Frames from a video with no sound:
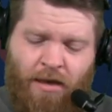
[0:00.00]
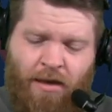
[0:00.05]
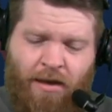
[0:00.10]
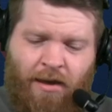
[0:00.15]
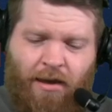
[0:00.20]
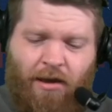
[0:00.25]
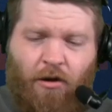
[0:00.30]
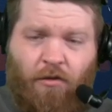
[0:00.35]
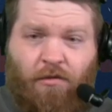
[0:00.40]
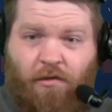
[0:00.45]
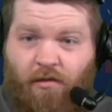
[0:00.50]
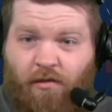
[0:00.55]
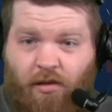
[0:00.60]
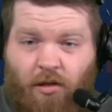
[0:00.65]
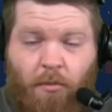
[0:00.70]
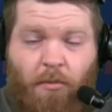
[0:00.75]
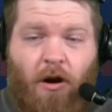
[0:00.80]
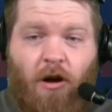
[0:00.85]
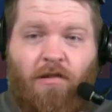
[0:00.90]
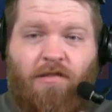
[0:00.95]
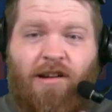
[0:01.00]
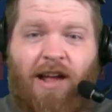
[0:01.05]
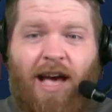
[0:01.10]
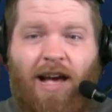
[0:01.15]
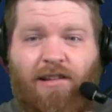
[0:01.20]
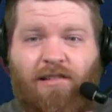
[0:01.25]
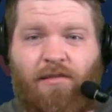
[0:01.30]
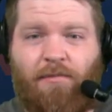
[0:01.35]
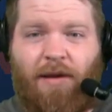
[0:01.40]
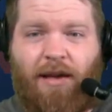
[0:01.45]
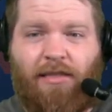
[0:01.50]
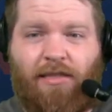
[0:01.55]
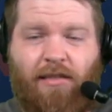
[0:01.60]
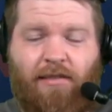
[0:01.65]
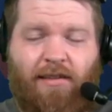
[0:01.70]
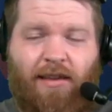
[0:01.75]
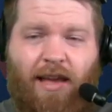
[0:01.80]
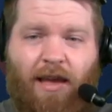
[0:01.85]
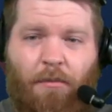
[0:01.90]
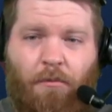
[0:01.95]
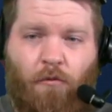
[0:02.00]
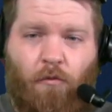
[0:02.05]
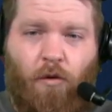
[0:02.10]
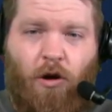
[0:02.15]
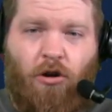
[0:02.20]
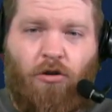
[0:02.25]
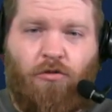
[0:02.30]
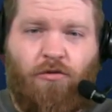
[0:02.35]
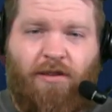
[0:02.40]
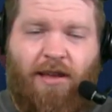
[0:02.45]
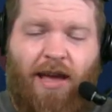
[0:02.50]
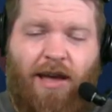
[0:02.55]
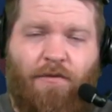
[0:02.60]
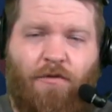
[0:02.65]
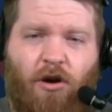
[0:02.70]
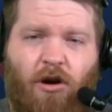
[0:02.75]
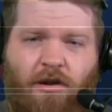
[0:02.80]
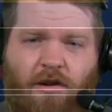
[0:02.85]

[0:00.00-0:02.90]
You know, does Lamar Jackson make the team? Where do Tavon